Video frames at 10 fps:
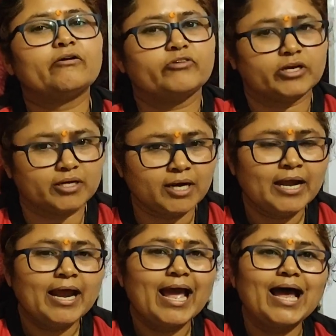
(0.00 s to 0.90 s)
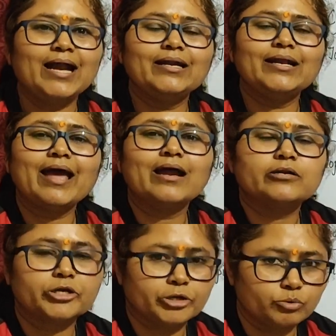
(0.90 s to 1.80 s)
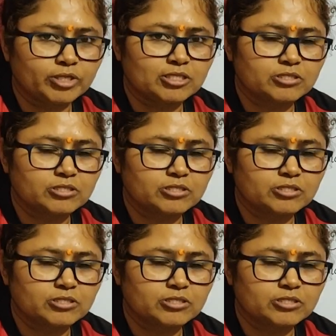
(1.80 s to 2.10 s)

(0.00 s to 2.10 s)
and attitude in the society.